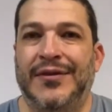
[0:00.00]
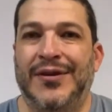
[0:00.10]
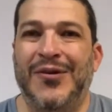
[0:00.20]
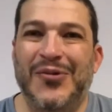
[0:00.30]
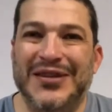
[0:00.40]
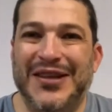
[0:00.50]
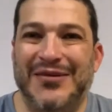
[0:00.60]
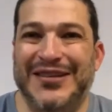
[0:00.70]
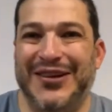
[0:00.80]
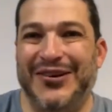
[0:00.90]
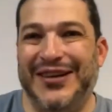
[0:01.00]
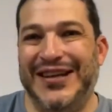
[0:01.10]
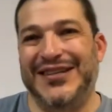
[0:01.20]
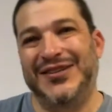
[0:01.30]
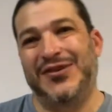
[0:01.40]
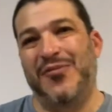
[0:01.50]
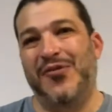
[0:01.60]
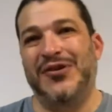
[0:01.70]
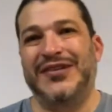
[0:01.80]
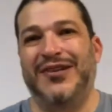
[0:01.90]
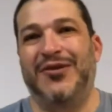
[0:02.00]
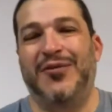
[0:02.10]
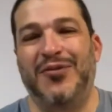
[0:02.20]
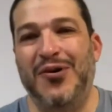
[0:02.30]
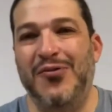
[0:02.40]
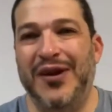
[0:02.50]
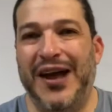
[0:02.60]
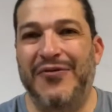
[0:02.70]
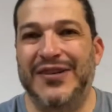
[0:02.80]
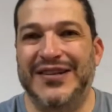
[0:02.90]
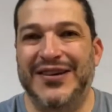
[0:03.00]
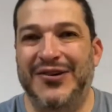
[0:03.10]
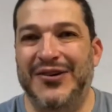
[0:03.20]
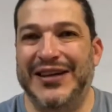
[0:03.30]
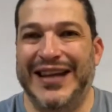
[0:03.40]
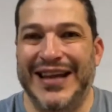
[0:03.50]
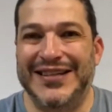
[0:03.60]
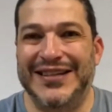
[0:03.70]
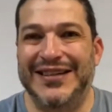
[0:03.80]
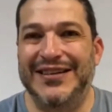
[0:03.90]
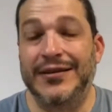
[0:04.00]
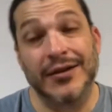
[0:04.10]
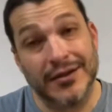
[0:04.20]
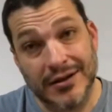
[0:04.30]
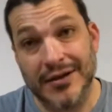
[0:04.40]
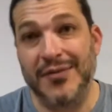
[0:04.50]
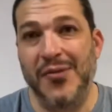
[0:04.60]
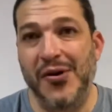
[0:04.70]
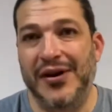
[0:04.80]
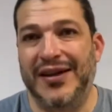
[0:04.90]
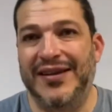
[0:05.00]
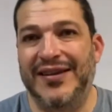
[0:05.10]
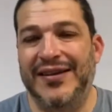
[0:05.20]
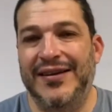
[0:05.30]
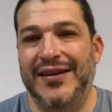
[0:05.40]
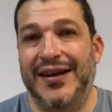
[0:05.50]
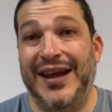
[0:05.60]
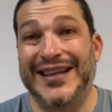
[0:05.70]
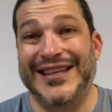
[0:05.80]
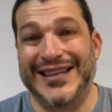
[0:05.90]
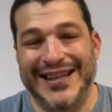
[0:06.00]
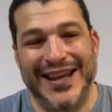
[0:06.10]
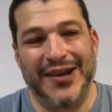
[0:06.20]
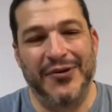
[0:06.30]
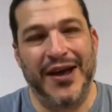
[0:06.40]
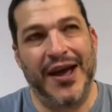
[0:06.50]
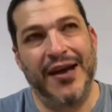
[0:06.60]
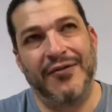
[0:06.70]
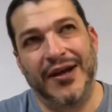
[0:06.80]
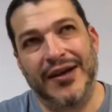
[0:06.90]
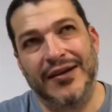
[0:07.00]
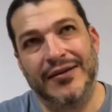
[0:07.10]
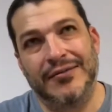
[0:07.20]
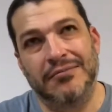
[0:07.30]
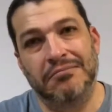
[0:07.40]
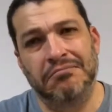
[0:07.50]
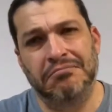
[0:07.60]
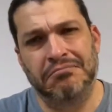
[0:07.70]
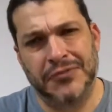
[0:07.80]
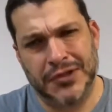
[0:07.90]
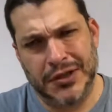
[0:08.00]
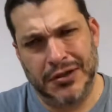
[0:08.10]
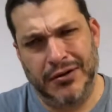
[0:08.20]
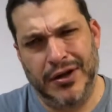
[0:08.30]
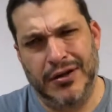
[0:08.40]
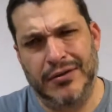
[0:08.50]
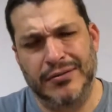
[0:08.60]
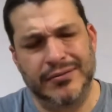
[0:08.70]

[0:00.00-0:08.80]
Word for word: What's up, Cereal Nation? It's your boy, Cereal Bro, one half of the Cereal Connection. Good morning. And today we have a cereal.